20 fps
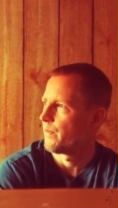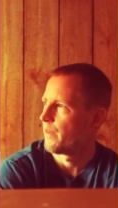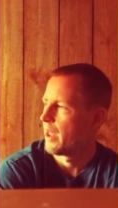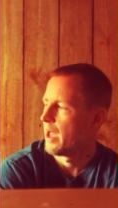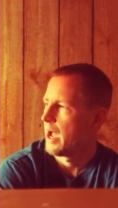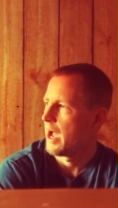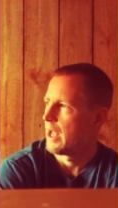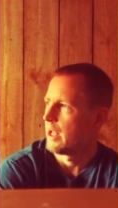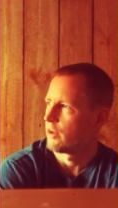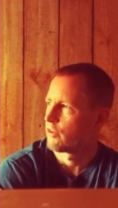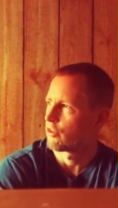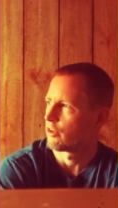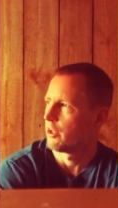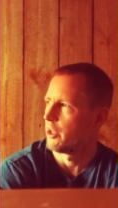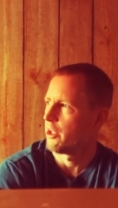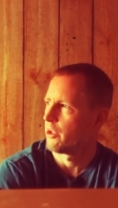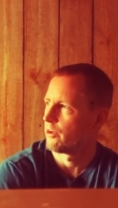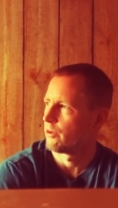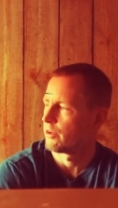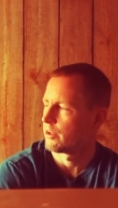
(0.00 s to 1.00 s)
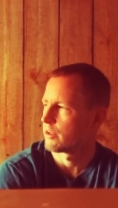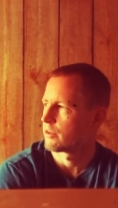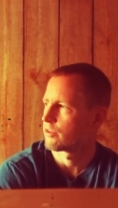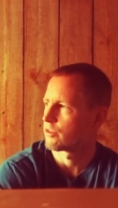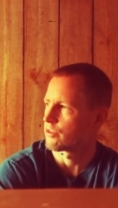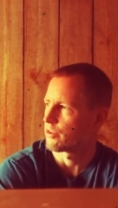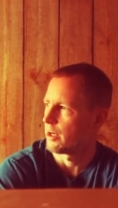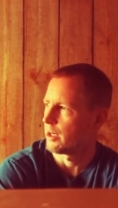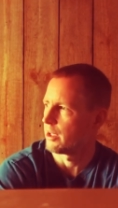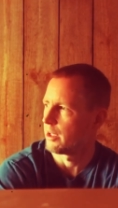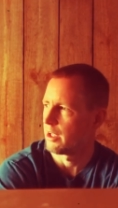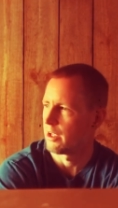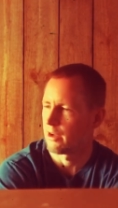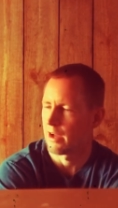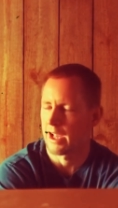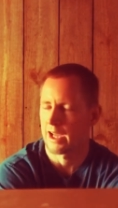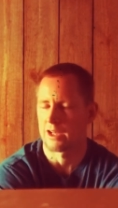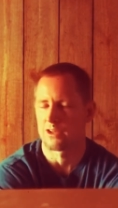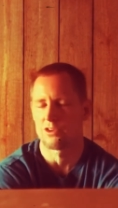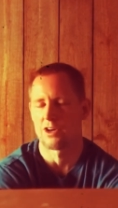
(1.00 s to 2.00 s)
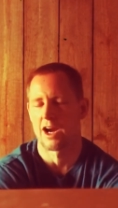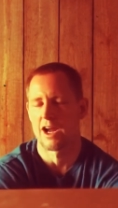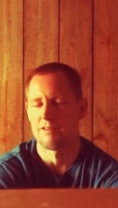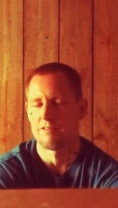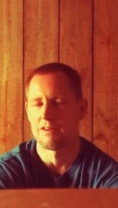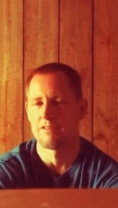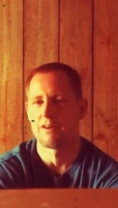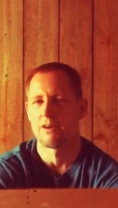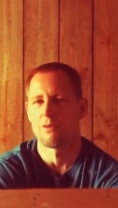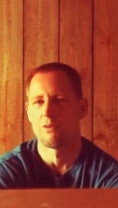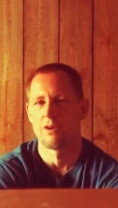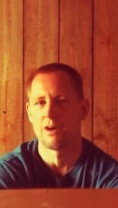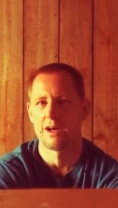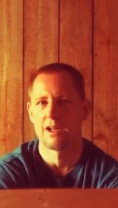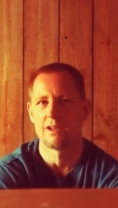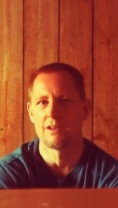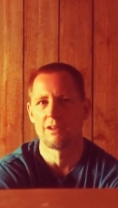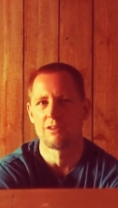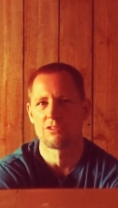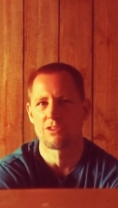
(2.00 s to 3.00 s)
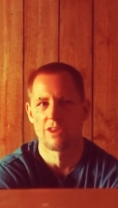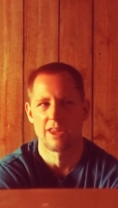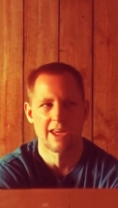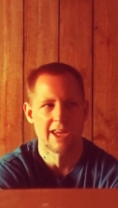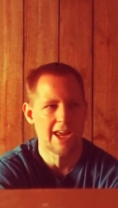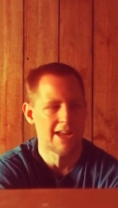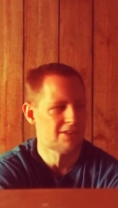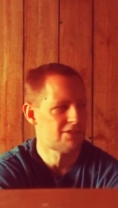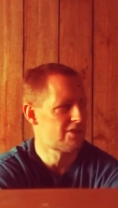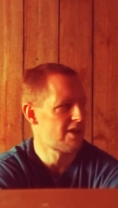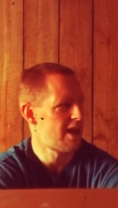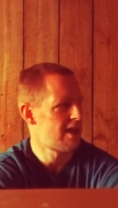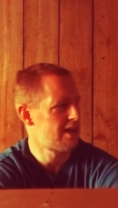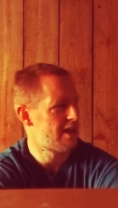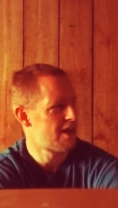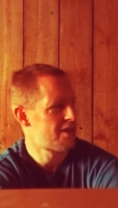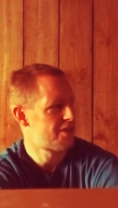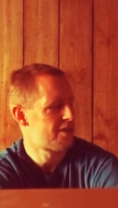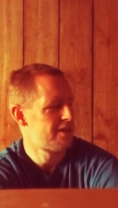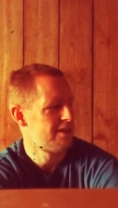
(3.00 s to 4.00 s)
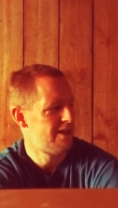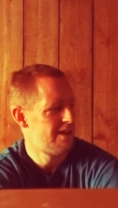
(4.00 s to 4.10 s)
it's legal. It's street legal. I can drive it if I want, so they can't say nothing.